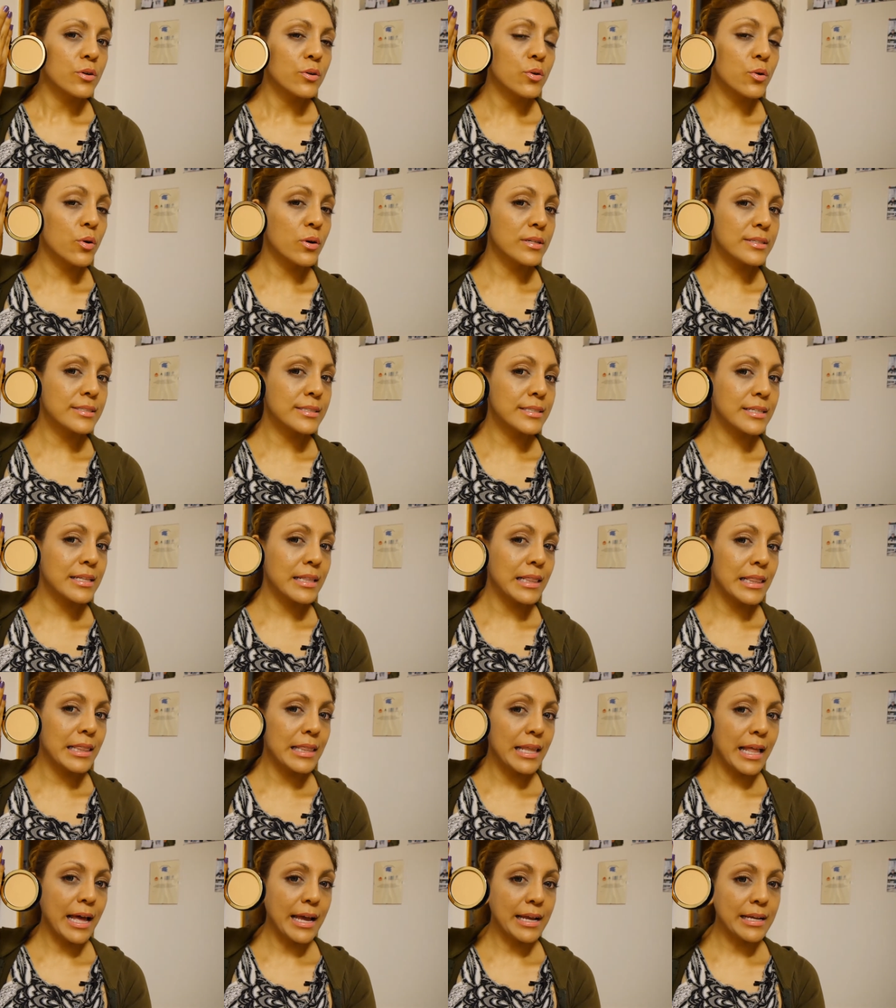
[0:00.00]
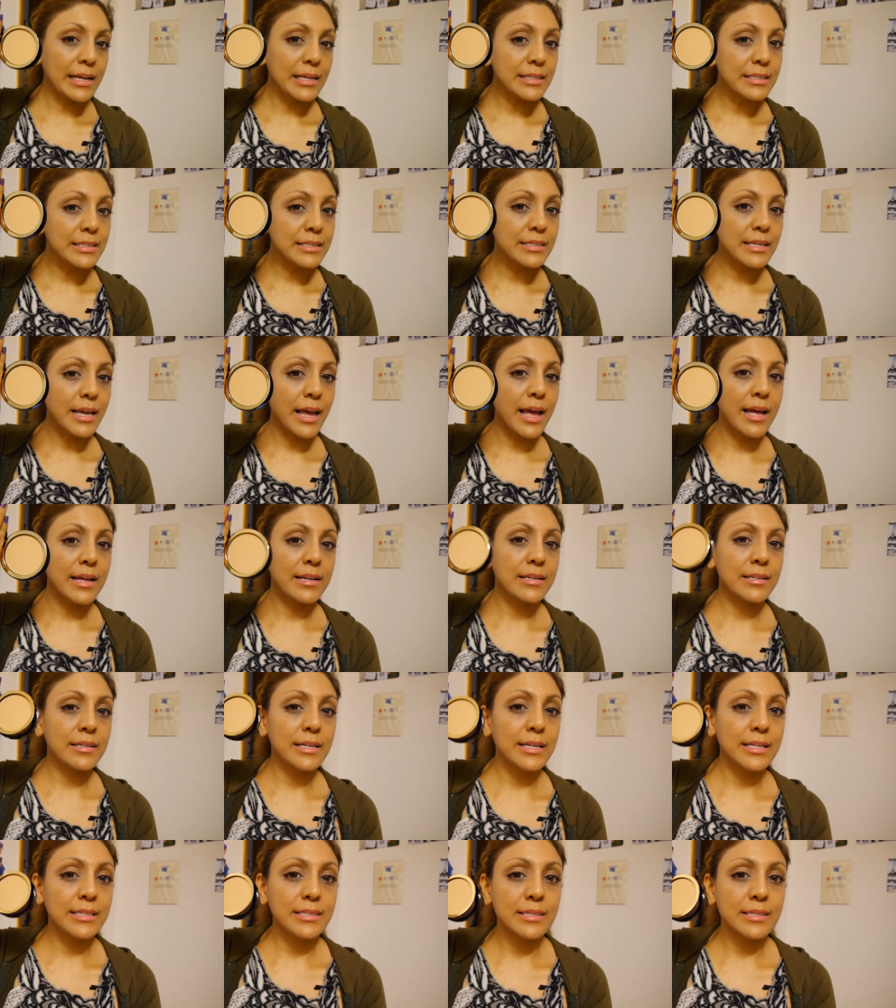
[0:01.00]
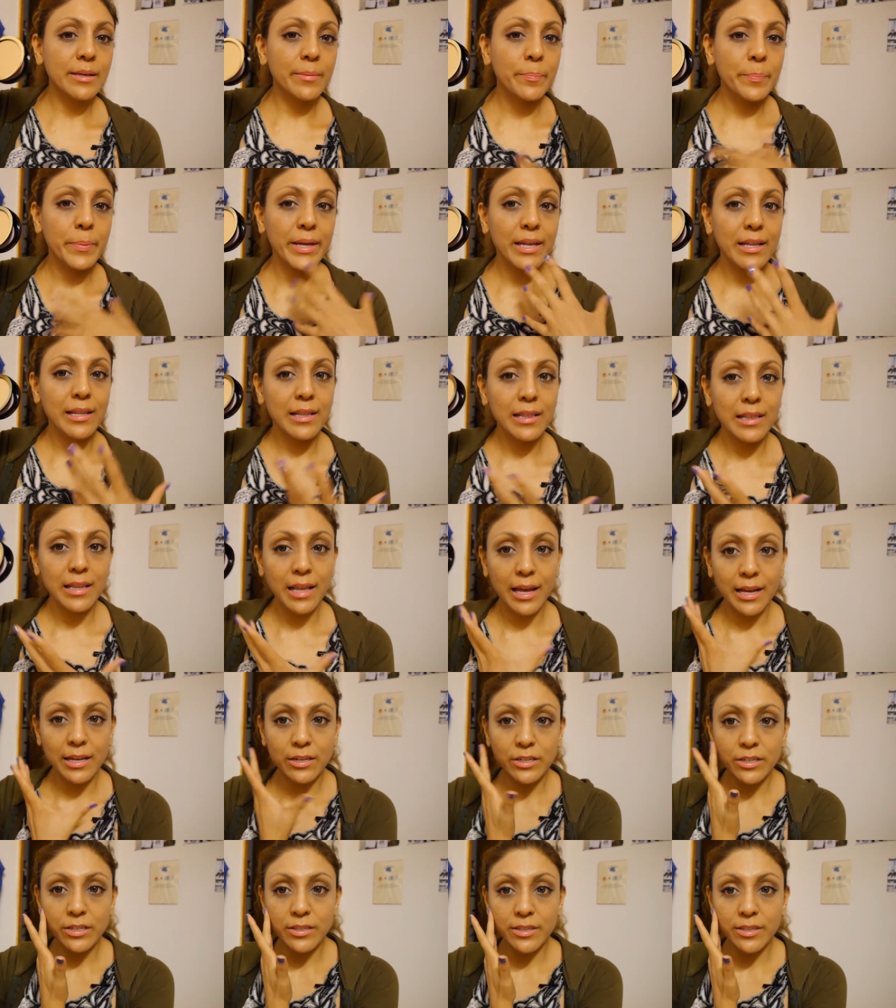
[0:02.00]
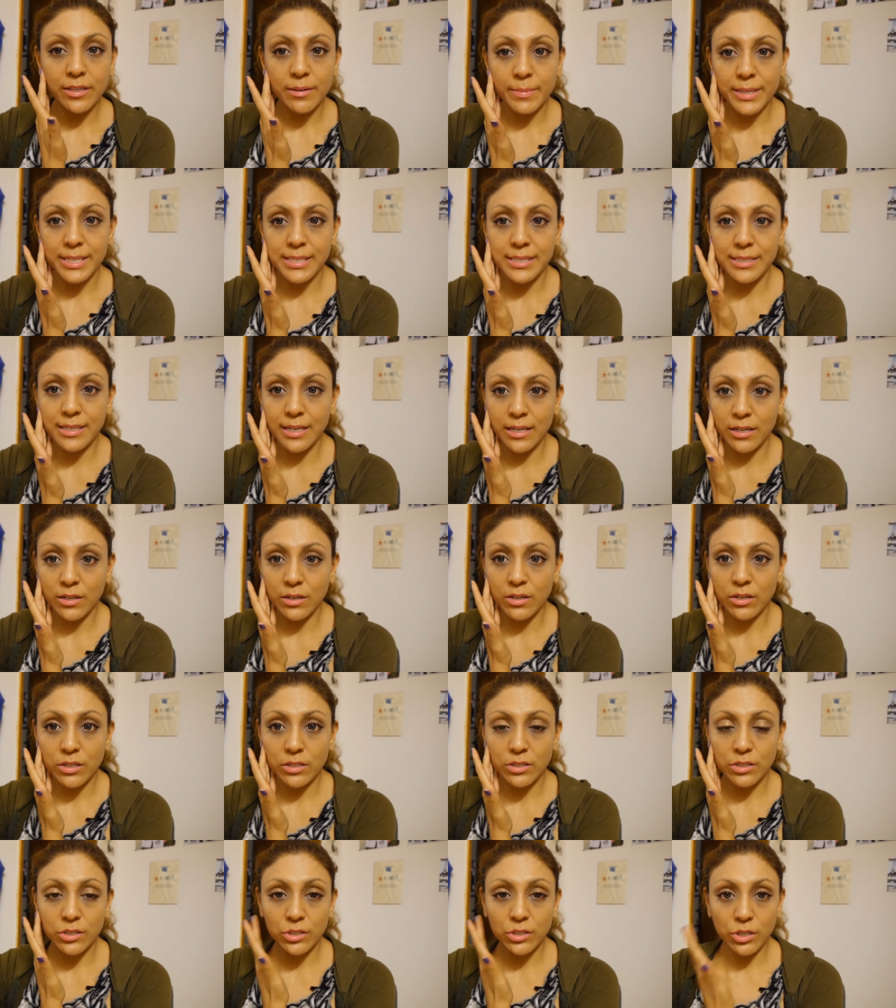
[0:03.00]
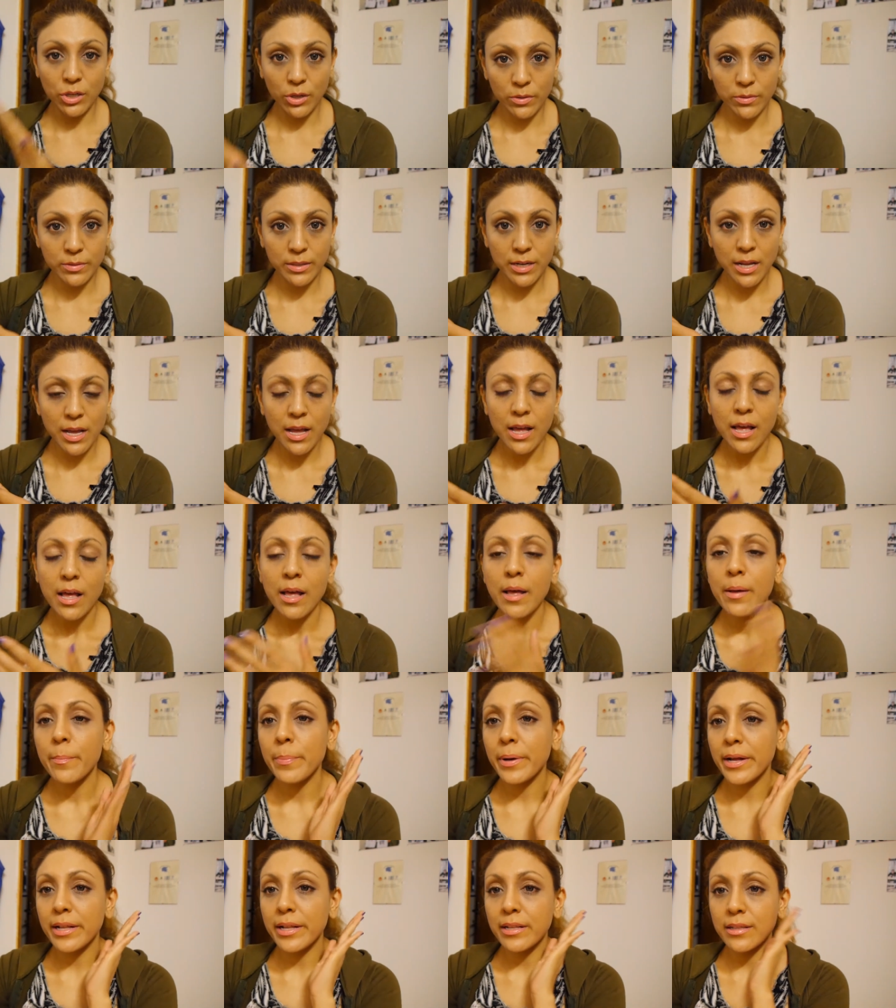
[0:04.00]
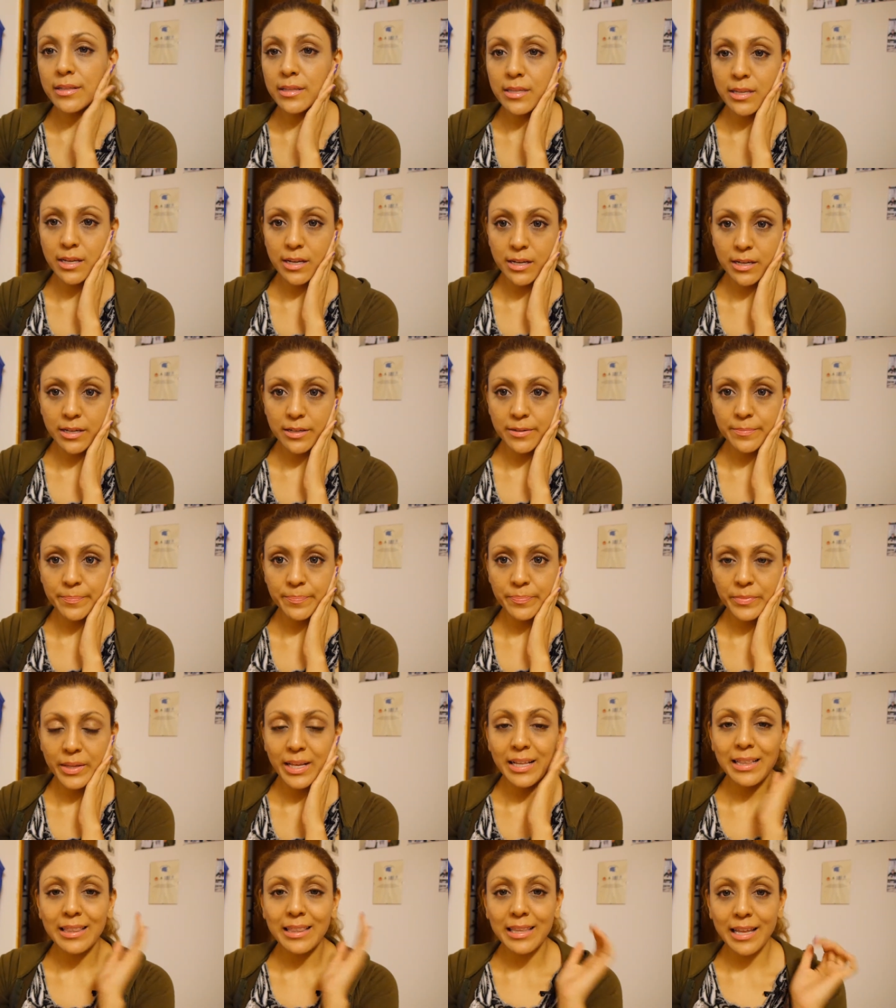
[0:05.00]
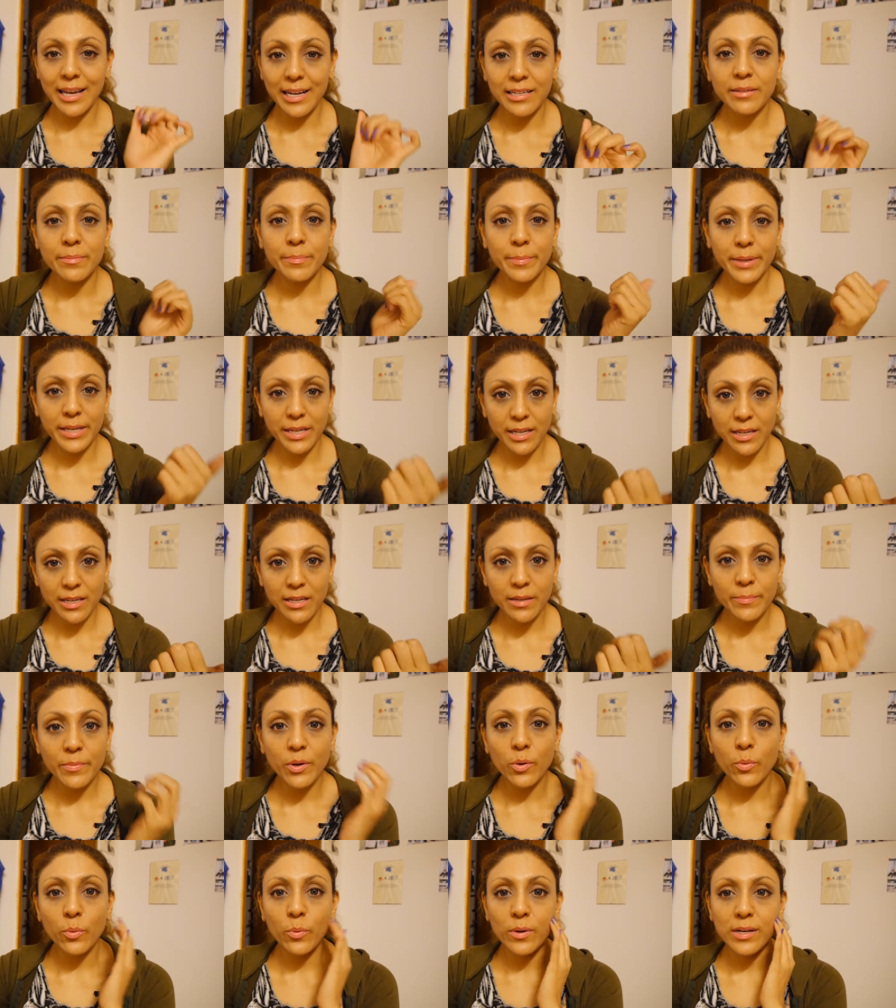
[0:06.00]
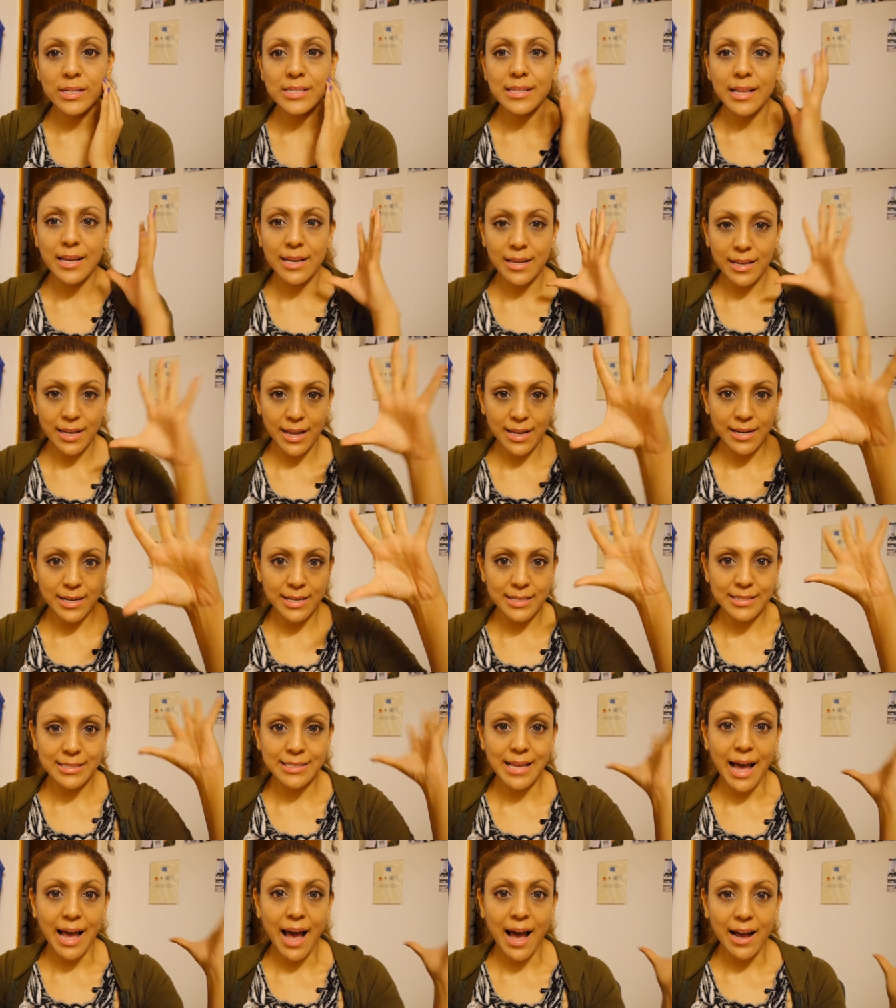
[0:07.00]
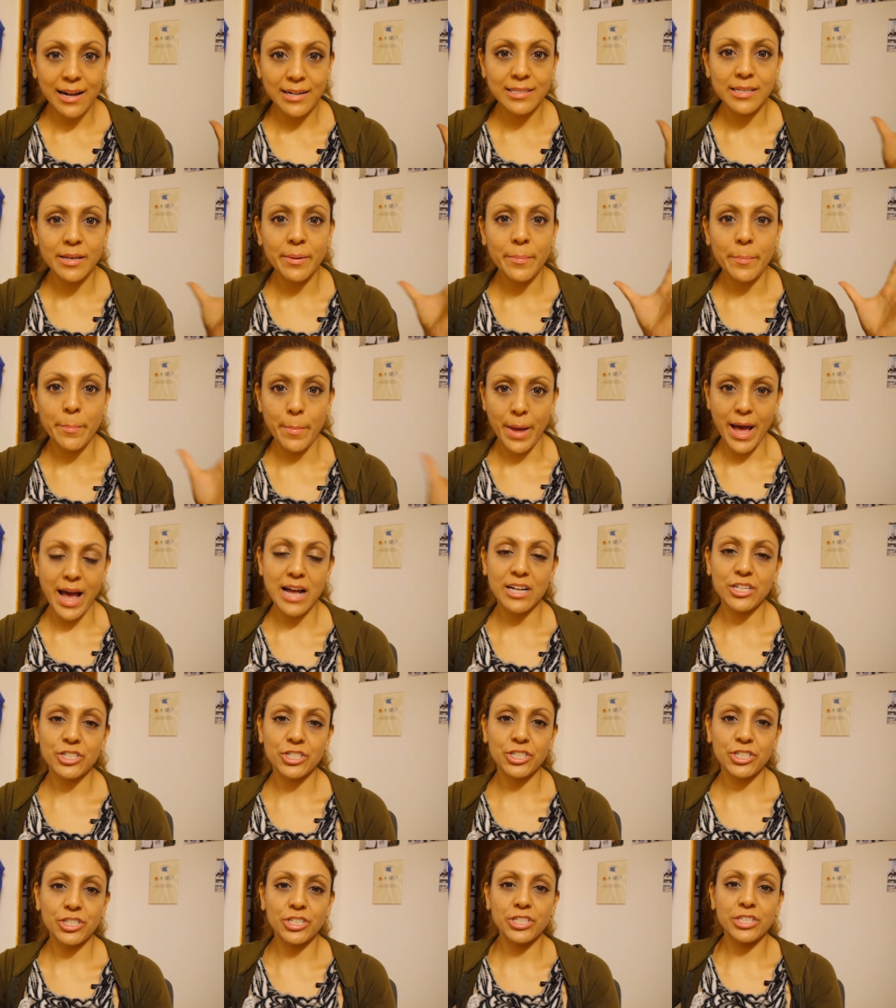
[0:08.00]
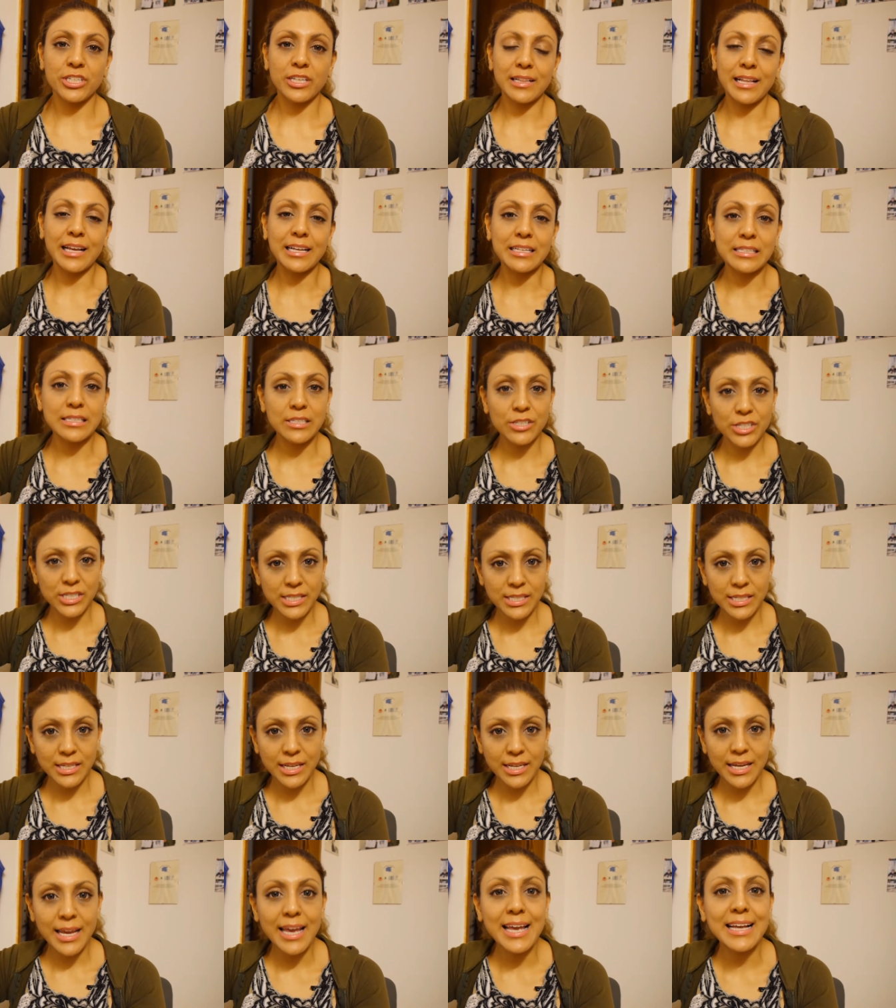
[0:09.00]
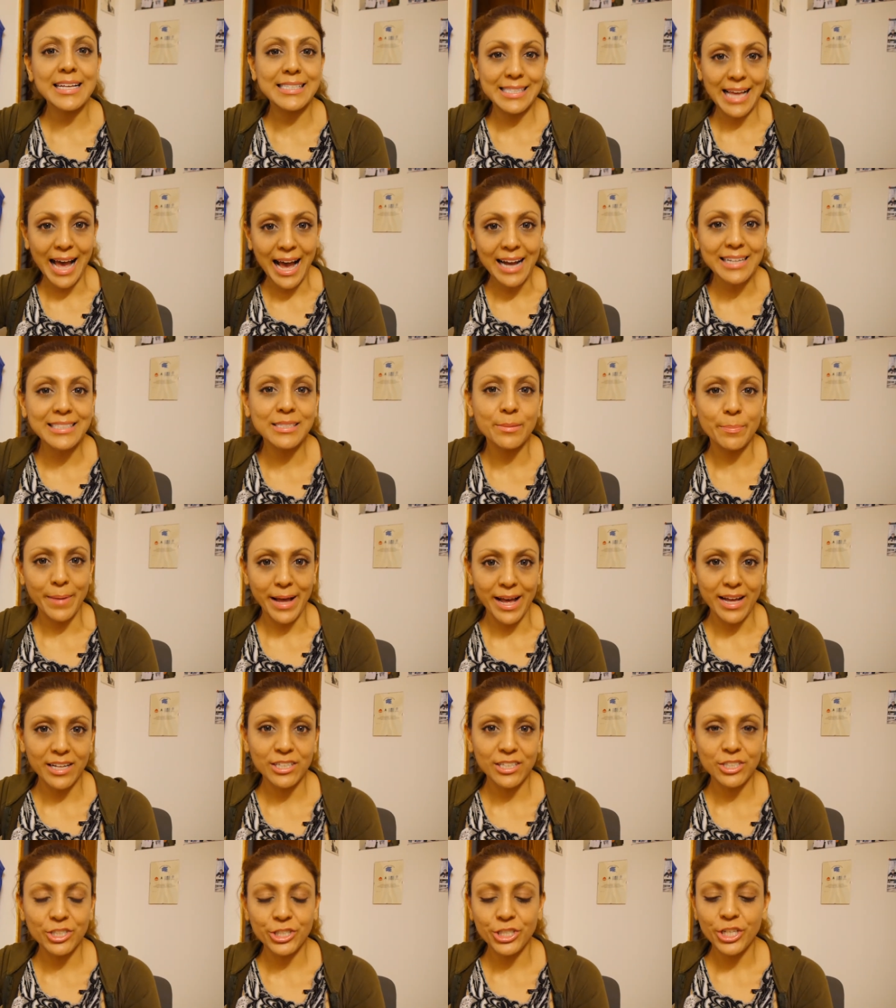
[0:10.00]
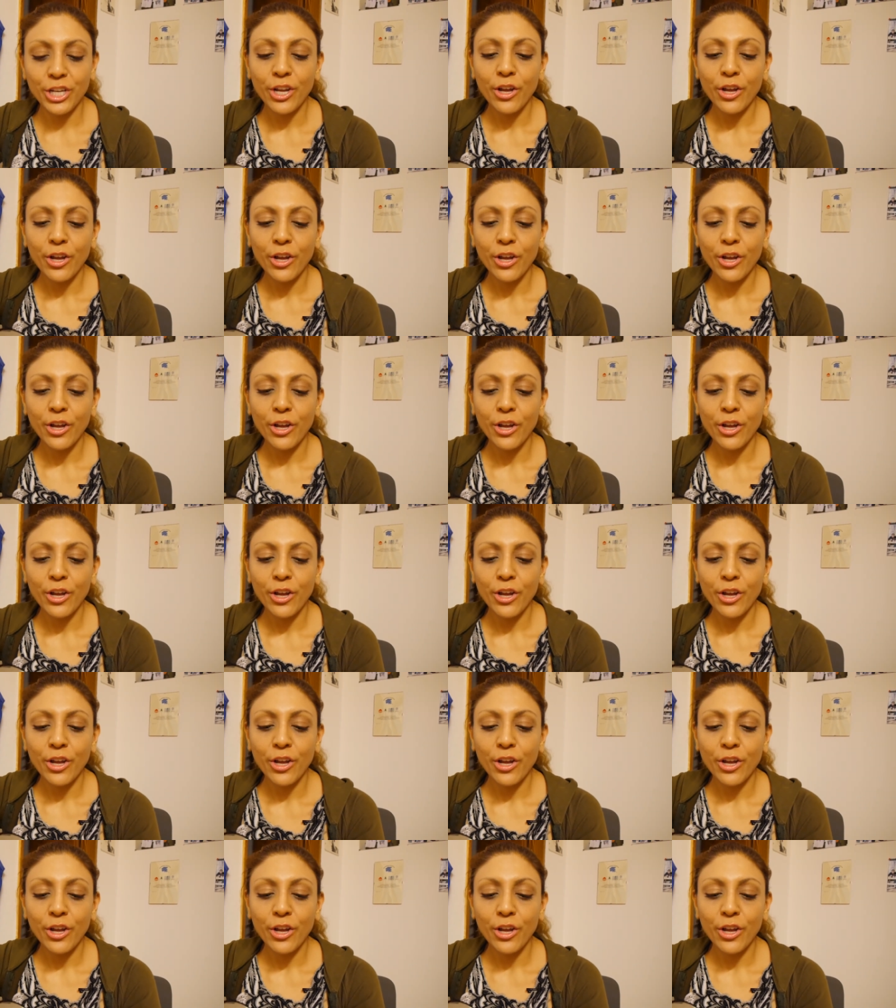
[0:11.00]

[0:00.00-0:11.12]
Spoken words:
golden light, and it's a bit lighter than my skin tone, but the light medium was like an exact match, like seriously exact match